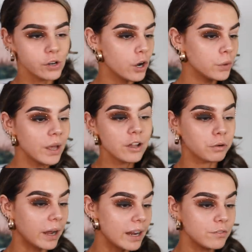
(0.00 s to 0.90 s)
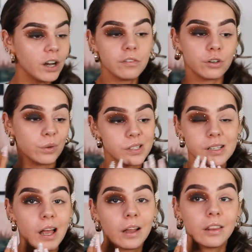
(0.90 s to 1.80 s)
You know, get creative. You don't have to do this
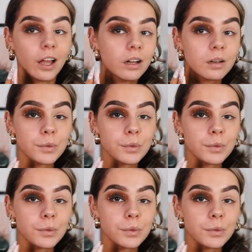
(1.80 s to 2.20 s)
exact thing.